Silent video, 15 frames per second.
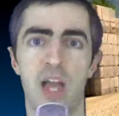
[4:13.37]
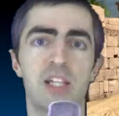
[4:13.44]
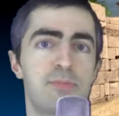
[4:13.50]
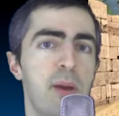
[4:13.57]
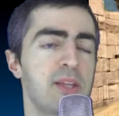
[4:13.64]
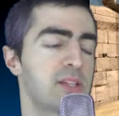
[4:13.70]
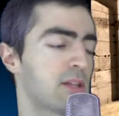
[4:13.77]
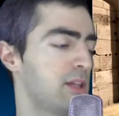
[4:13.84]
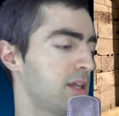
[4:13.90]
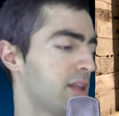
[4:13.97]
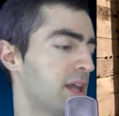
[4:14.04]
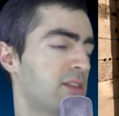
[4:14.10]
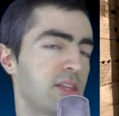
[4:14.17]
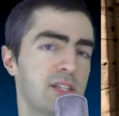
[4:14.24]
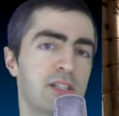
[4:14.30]
It's basically
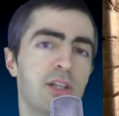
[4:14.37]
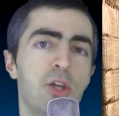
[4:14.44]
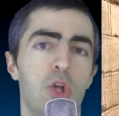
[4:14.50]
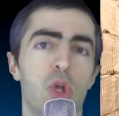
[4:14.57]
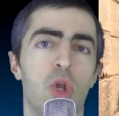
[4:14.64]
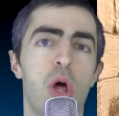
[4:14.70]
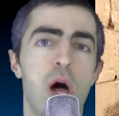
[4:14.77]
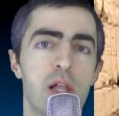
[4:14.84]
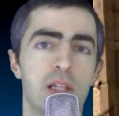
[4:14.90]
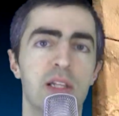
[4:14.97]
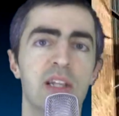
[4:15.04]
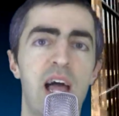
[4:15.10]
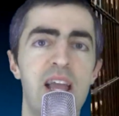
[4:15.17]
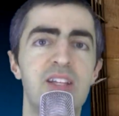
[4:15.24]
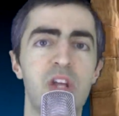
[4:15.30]
like this little
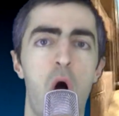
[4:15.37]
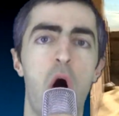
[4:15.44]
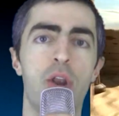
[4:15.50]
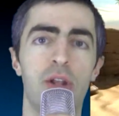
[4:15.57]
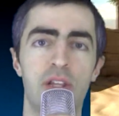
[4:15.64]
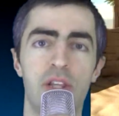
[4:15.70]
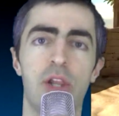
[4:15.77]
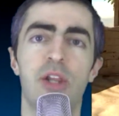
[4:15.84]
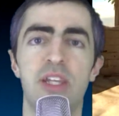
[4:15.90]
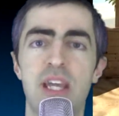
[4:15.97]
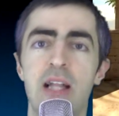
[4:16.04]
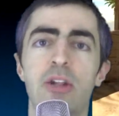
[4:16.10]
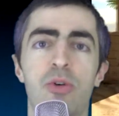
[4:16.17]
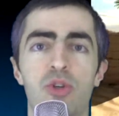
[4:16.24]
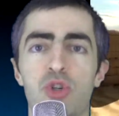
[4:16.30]
light on a little
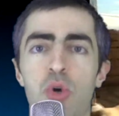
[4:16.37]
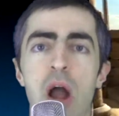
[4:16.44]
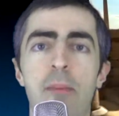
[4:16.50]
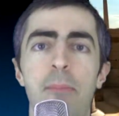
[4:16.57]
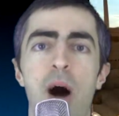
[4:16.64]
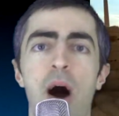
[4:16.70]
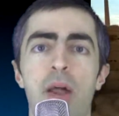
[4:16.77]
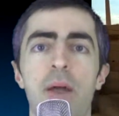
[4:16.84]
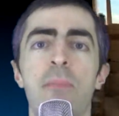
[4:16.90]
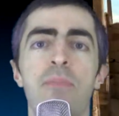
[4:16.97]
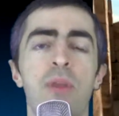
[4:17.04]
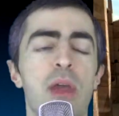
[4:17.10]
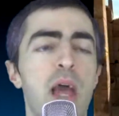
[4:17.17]
yellow tripod.